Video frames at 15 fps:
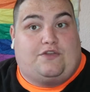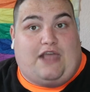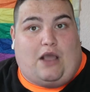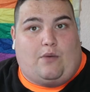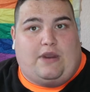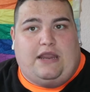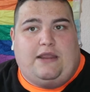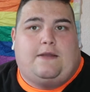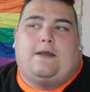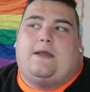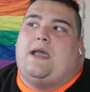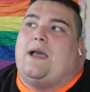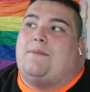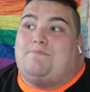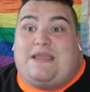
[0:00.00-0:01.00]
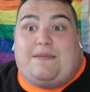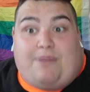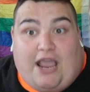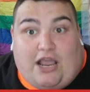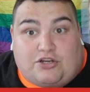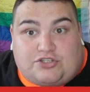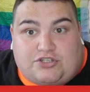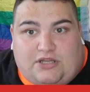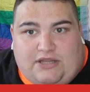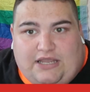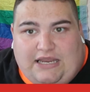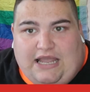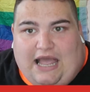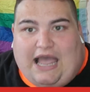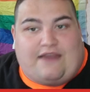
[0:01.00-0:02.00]
that way. Me
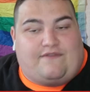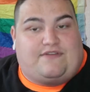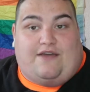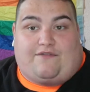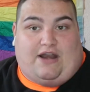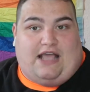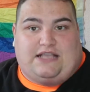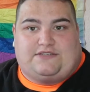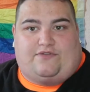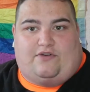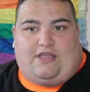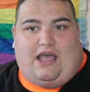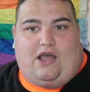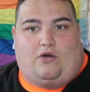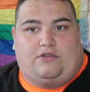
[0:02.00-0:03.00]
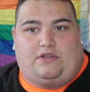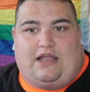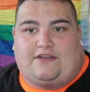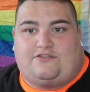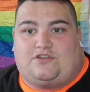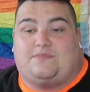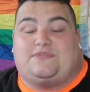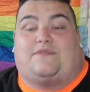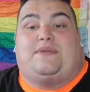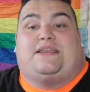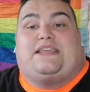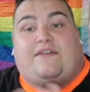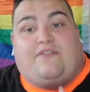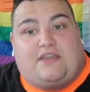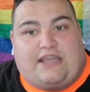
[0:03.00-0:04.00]
personally, I've never asked for that on live streams. I've
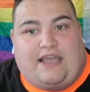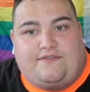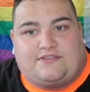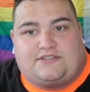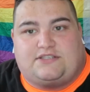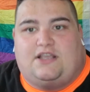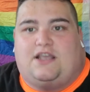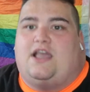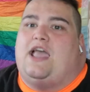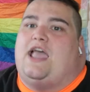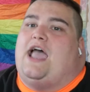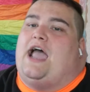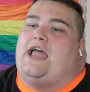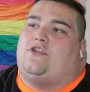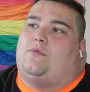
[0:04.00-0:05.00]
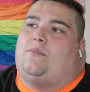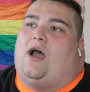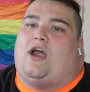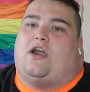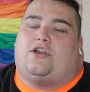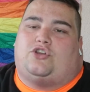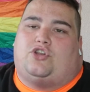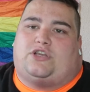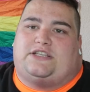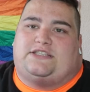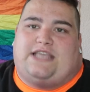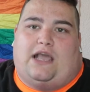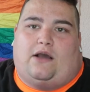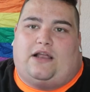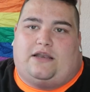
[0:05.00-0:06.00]
been given gifts, and no matter, you can
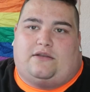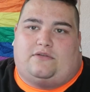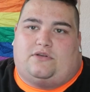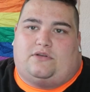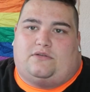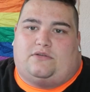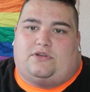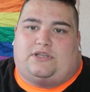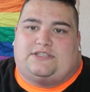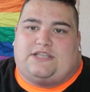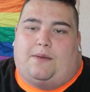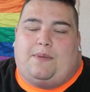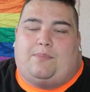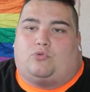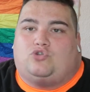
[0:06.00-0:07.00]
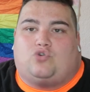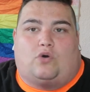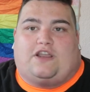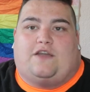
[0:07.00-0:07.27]
tell people don't